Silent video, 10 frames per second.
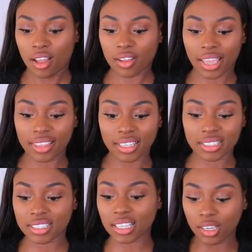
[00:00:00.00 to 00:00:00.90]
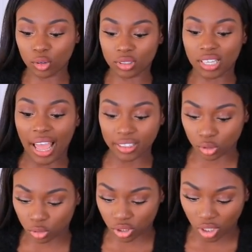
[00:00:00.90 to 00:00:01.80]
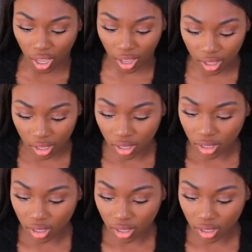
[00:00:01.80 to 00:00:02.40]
Okay, this is a little tassel skirt.